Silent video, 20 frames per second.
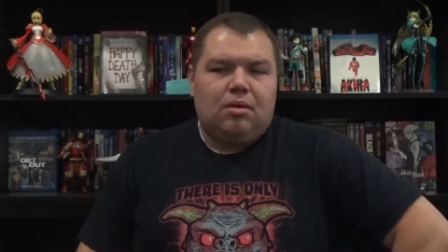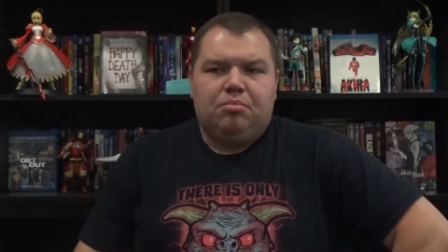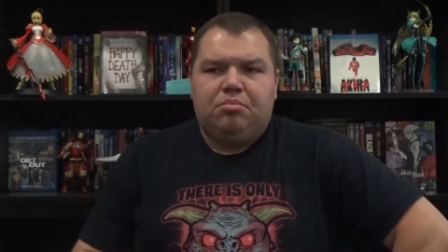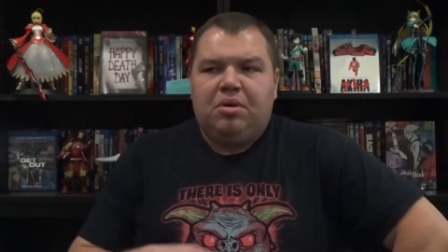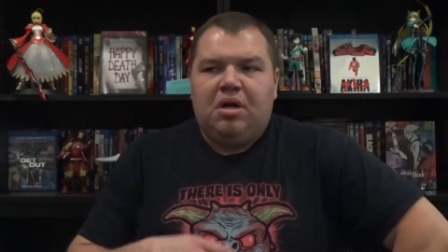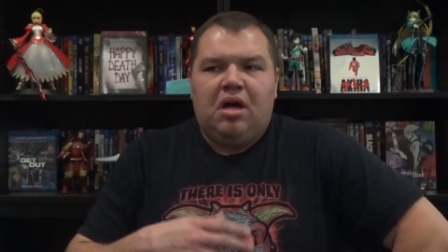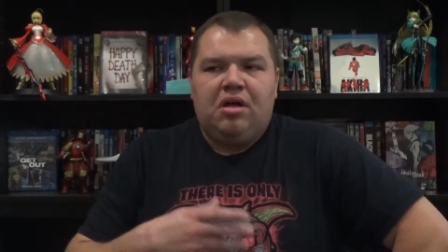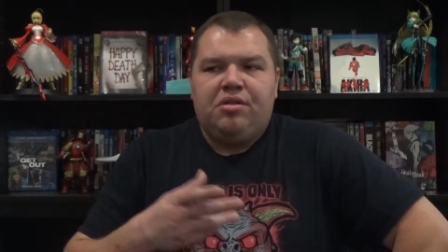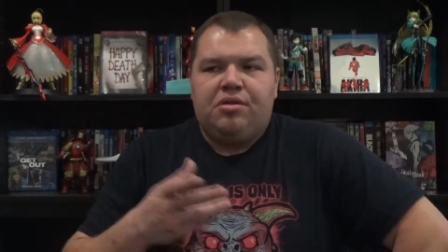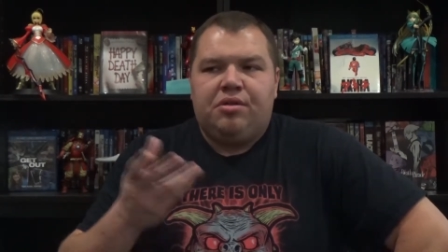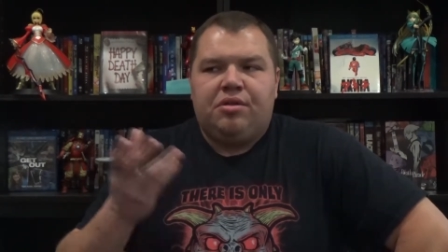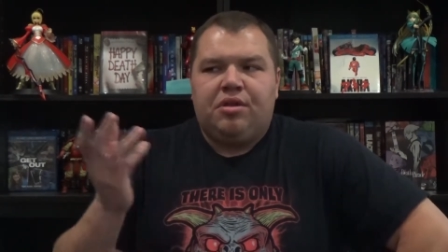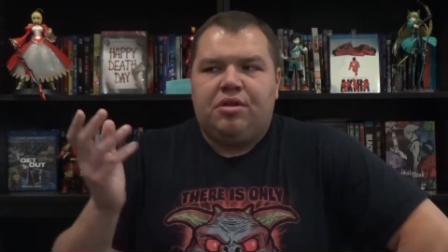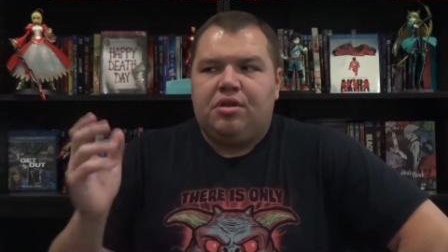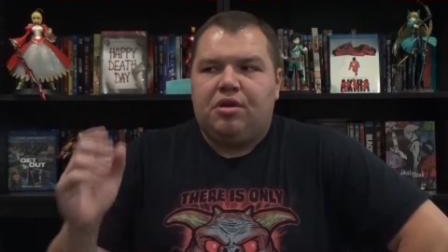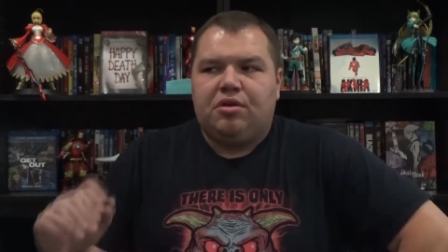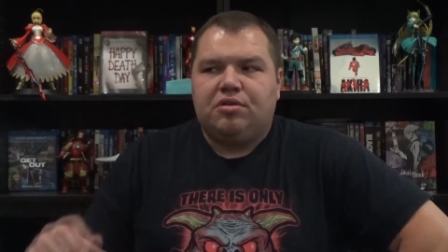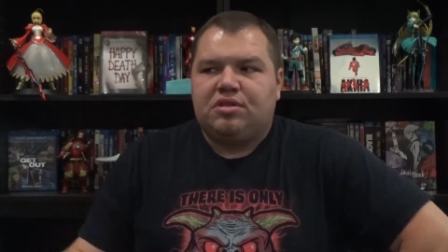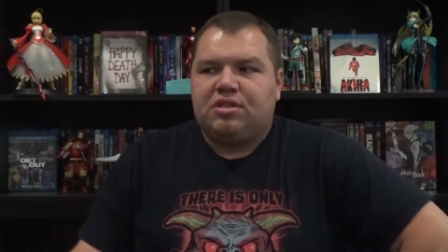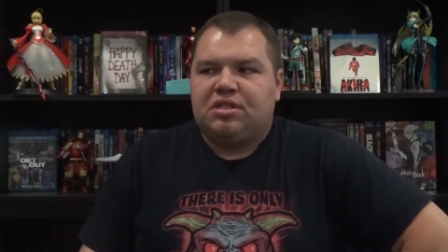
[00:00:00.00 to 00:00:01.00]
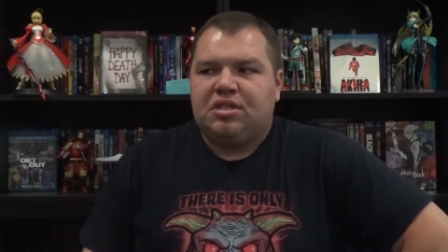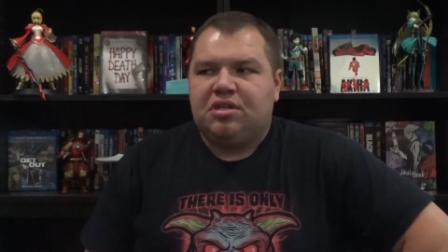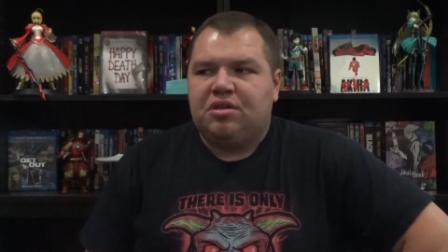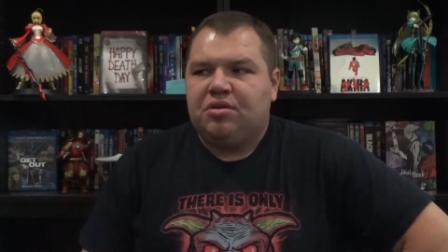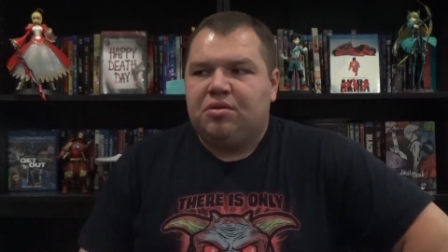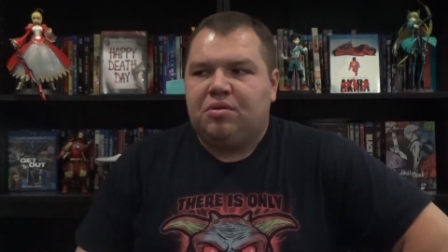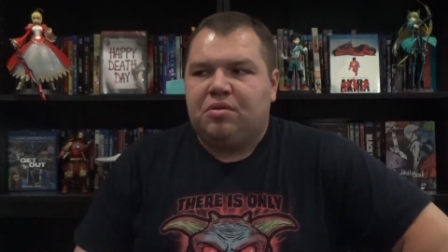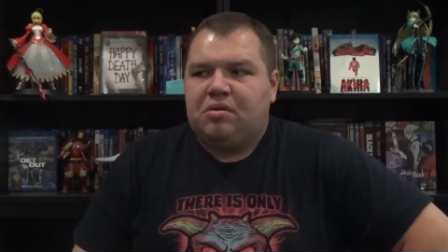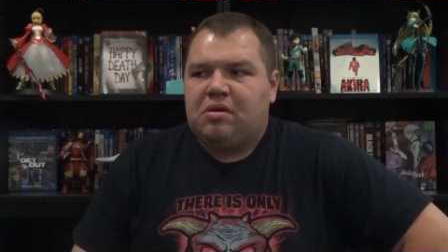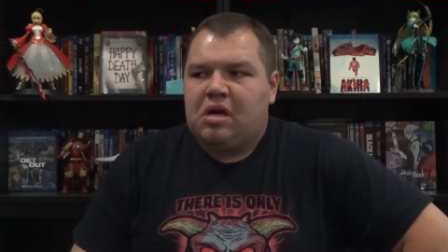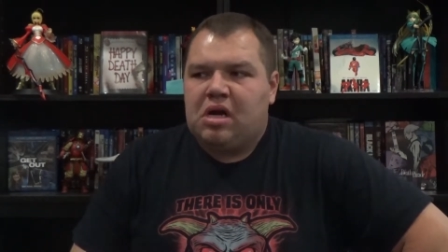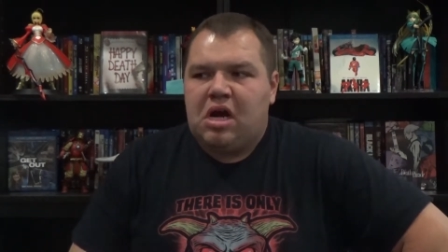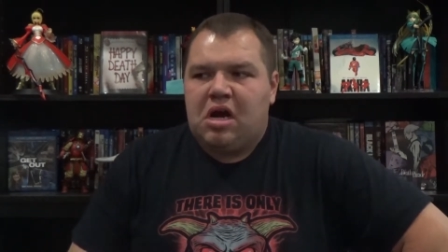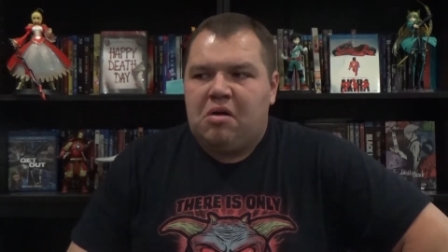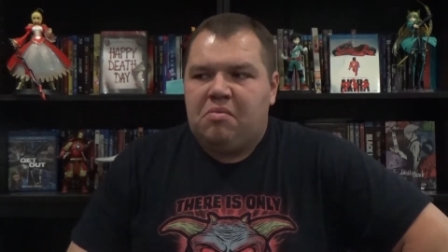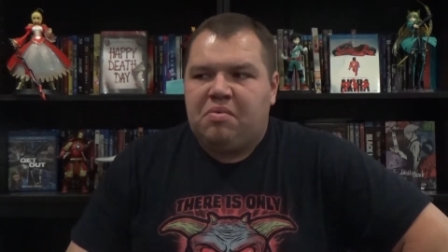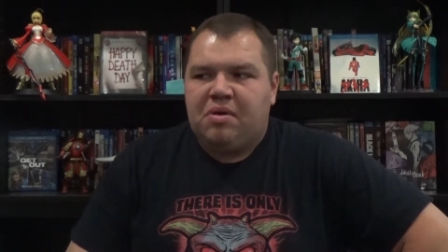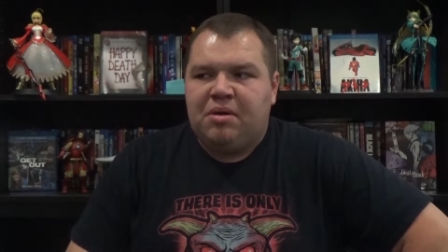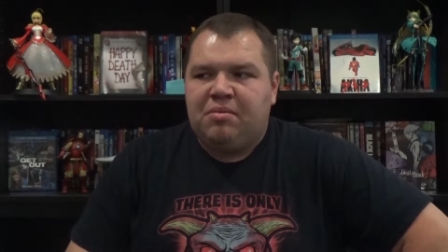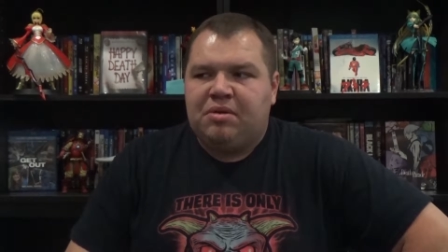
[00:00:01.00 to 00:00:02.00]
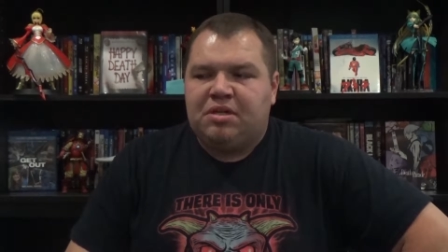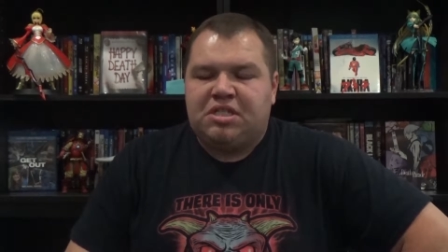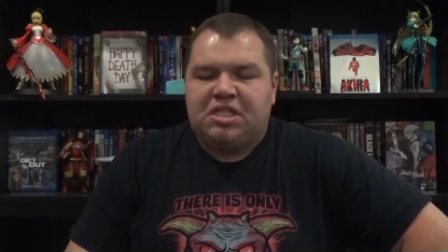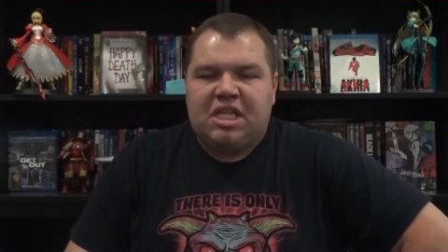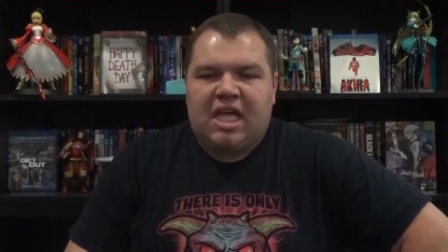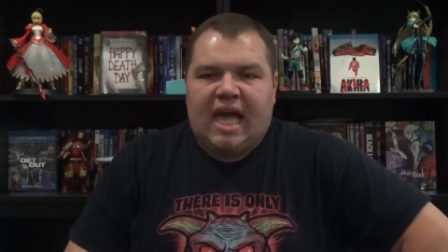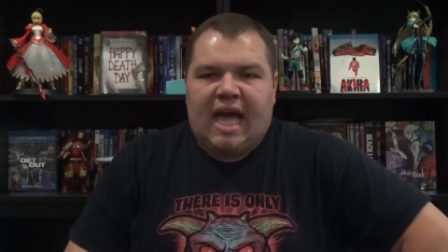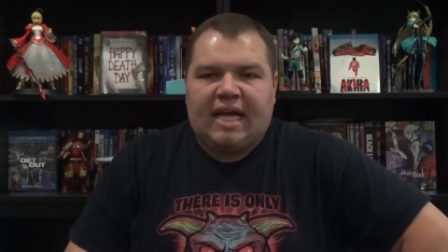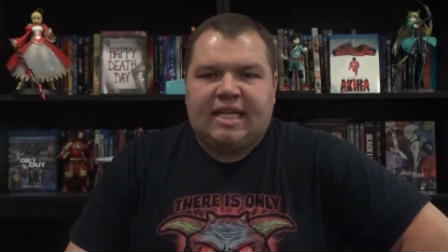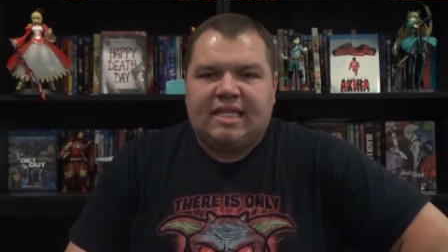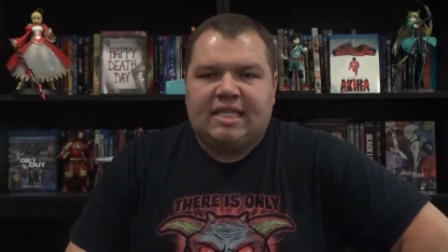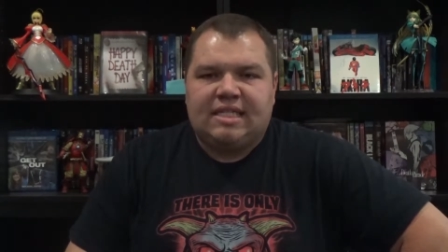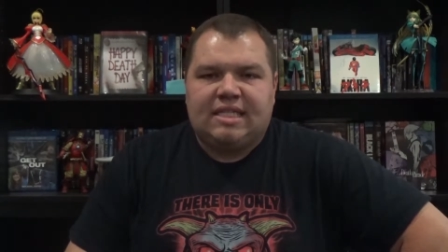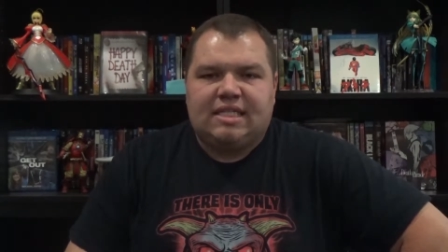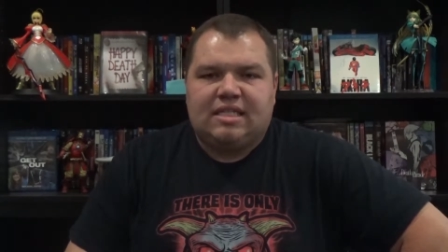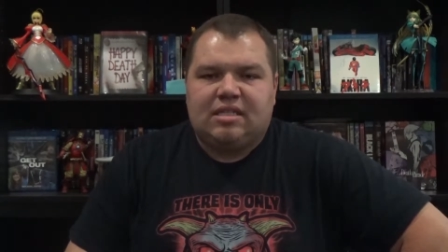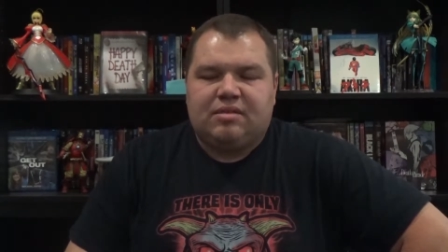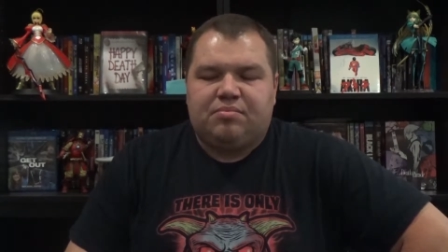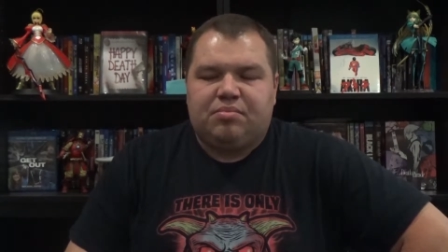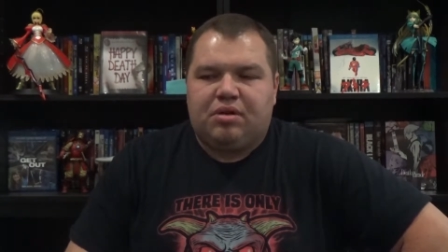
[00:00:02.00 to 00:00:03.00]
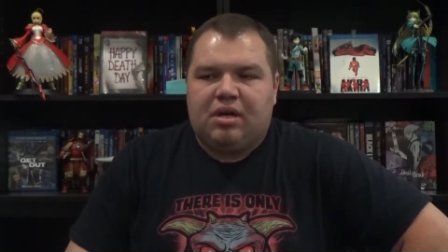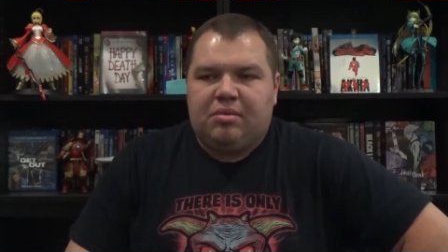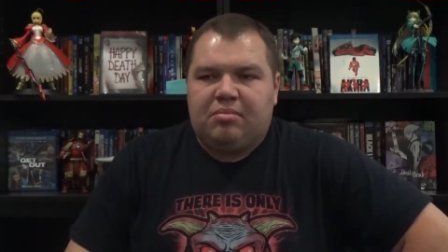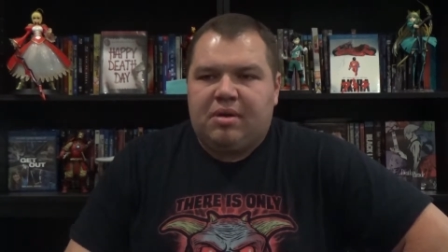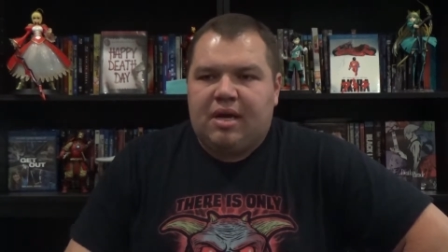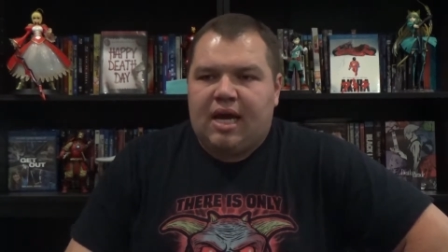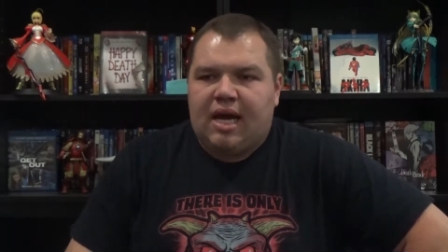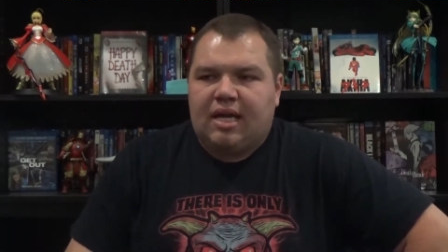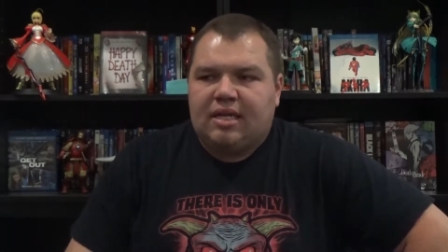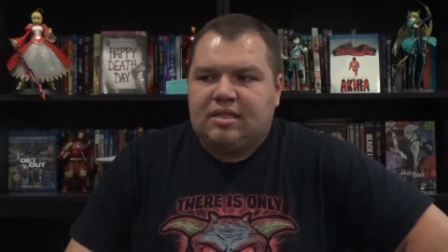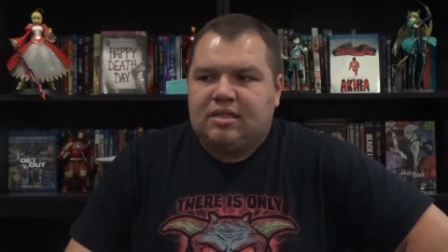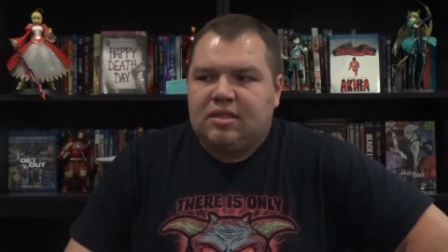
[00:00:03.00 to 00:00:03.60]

But other than those two, pretty much the acting in this is pretty bad.